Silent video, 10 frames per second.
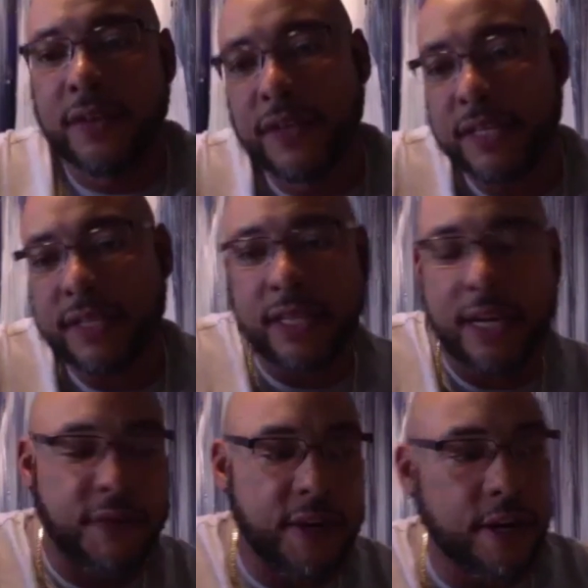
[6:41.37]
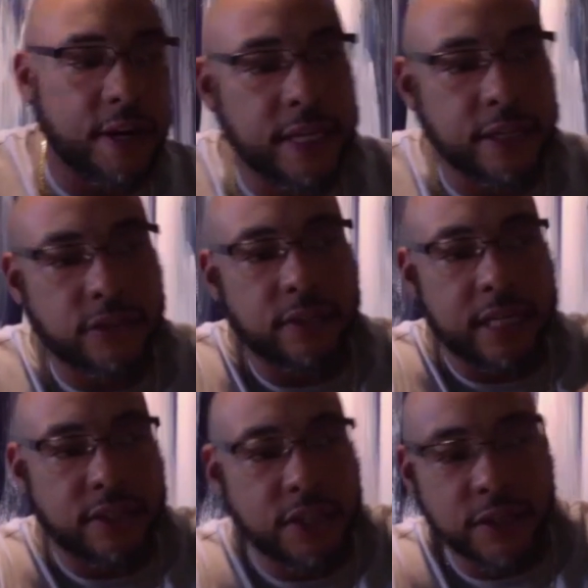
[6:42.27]
this stuff here
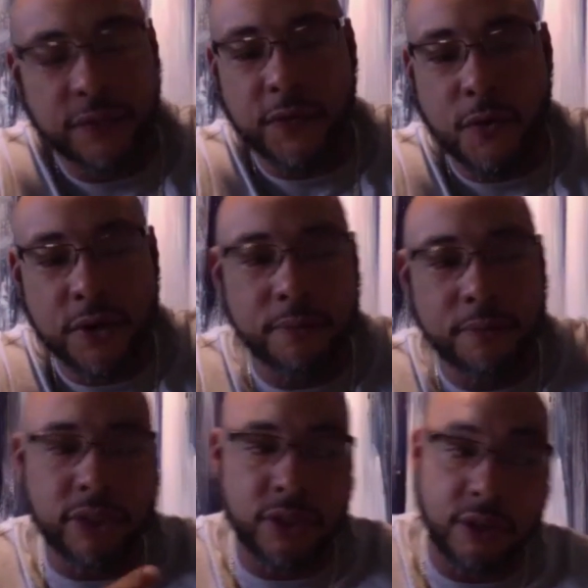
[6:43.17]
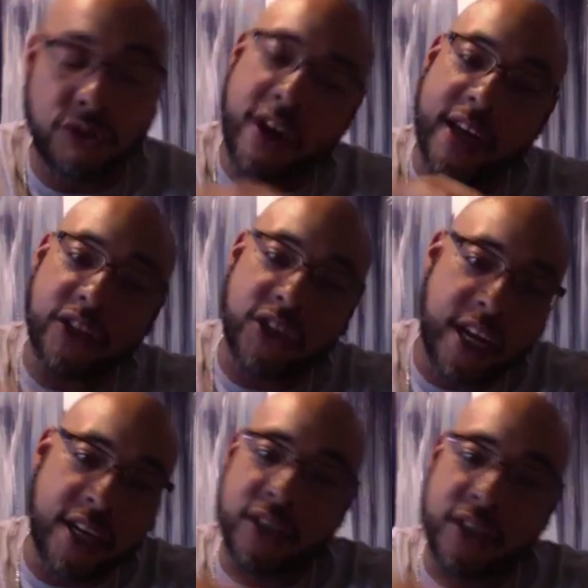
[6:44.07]
that's good for you, but trying to
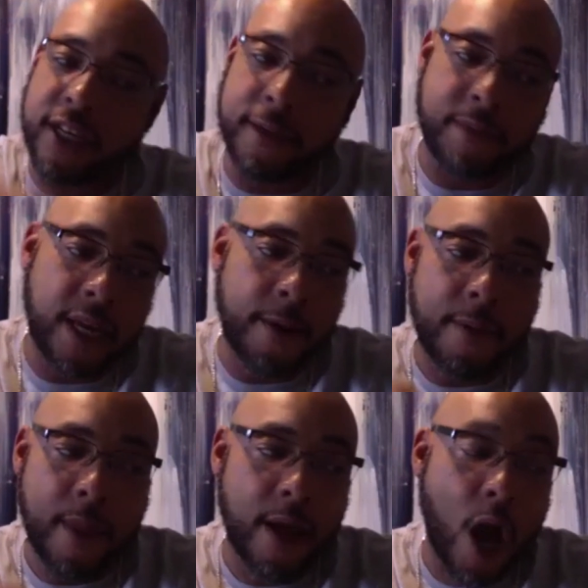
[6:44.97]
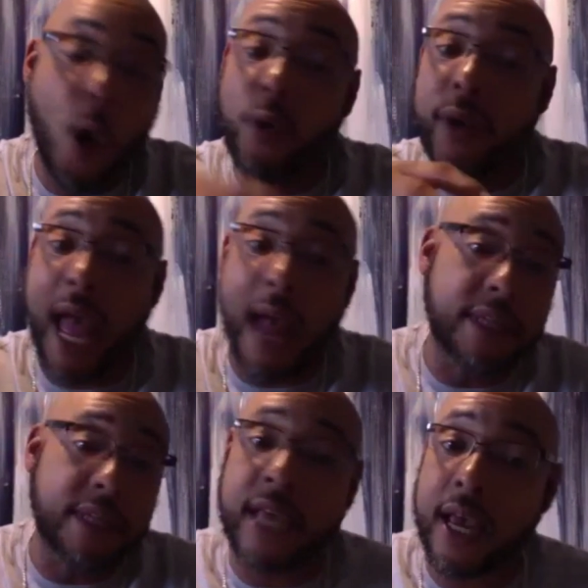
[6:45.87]
change old
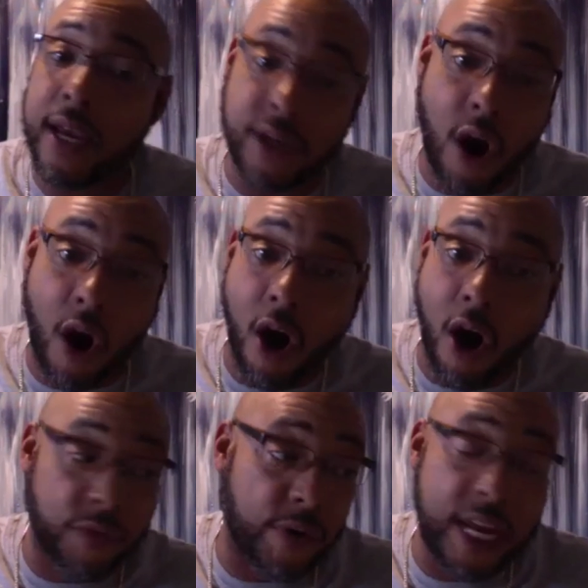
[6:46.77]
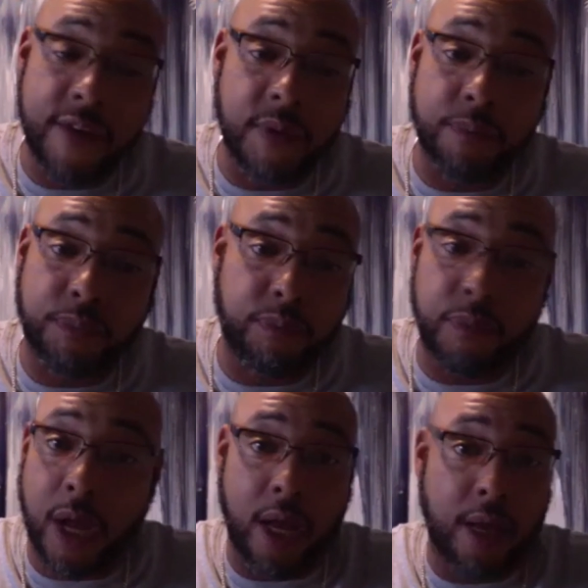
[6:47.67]
habits are hard for even
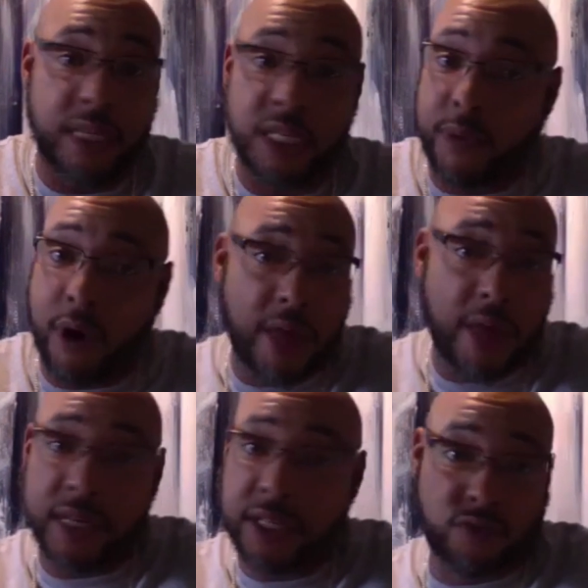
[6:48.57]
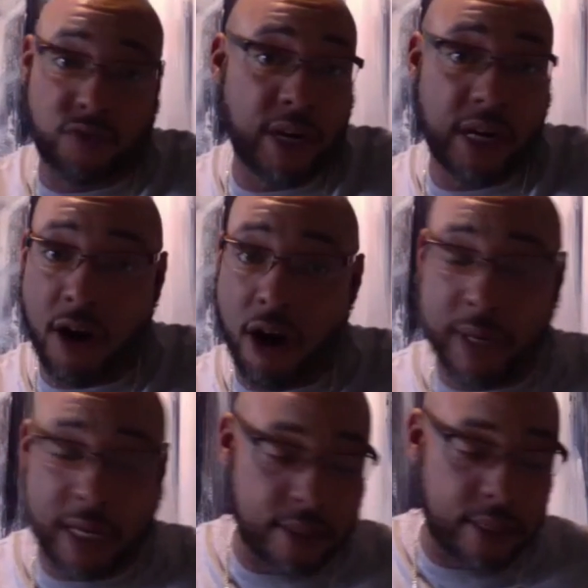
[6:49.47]
these pro athletes. Is really hard
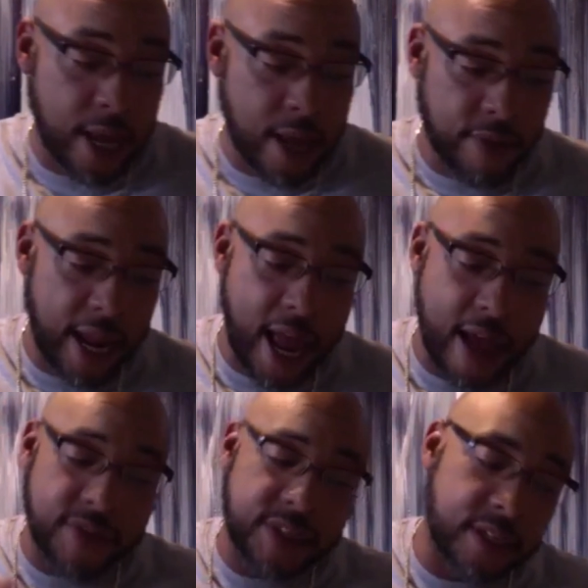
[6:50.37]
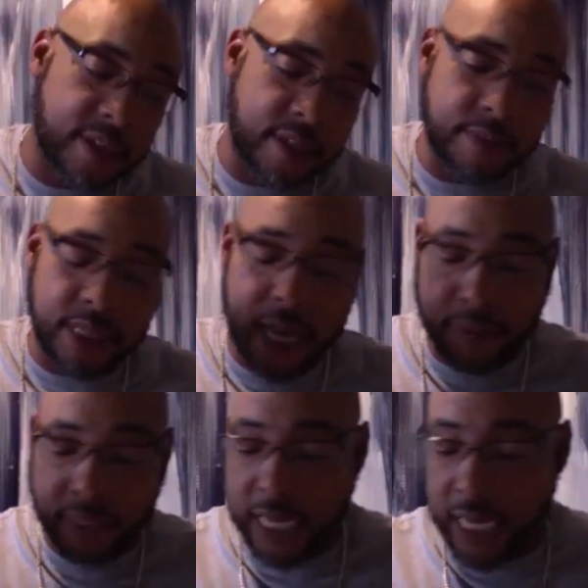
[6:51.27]
because they have systems and they
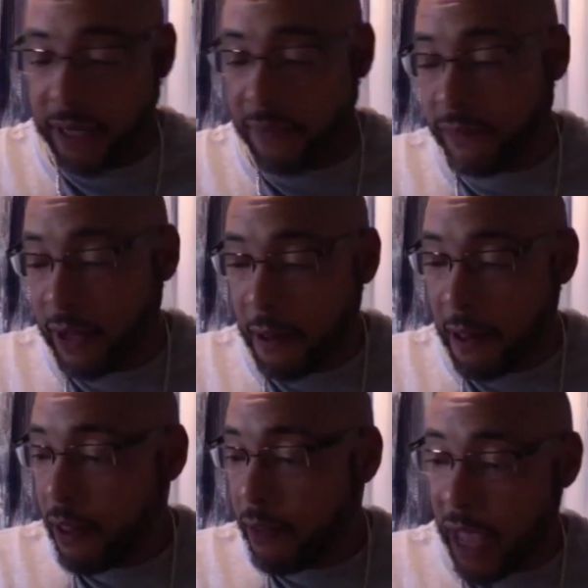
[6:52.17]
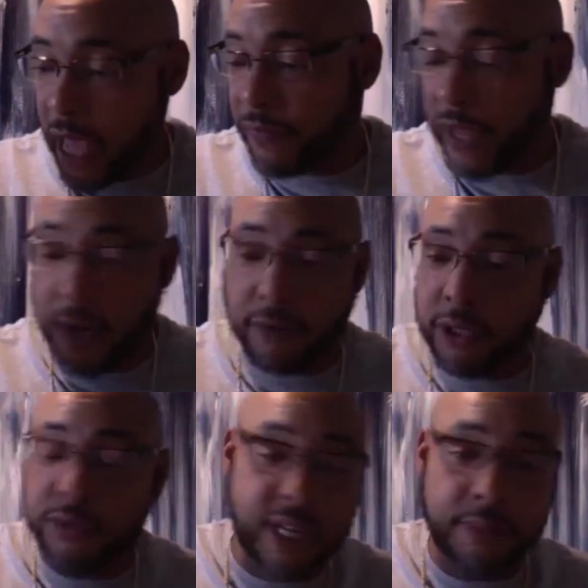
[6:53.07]
believe that if they don't
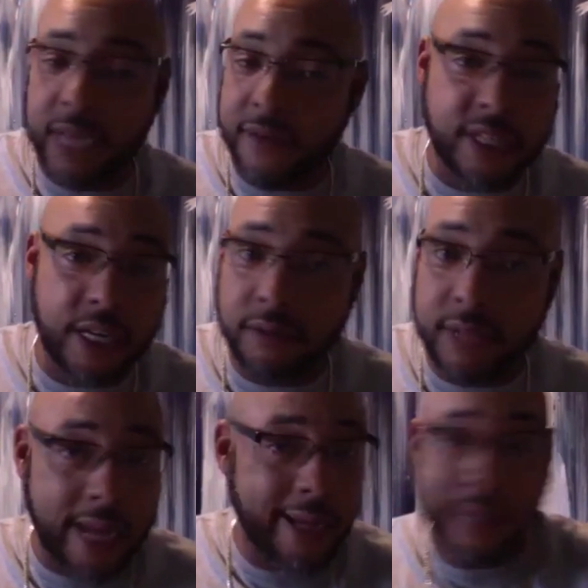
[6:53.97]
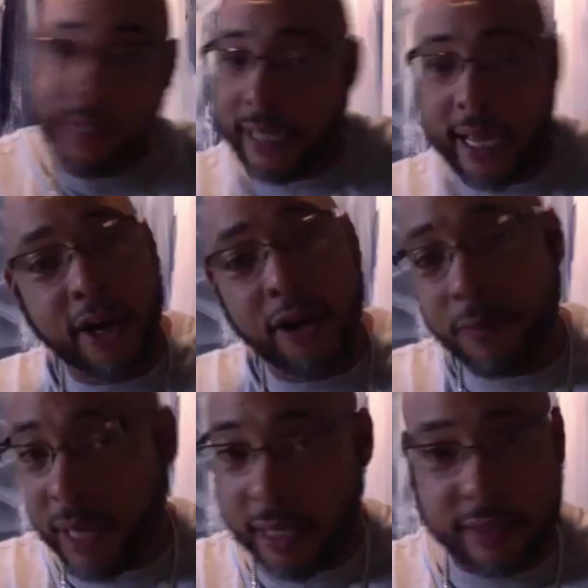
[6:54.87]
do something every single day, they ain't gonna
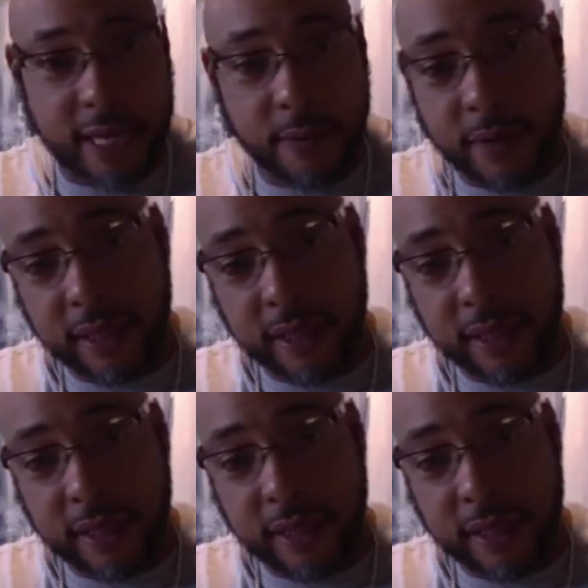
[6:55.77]
play the same way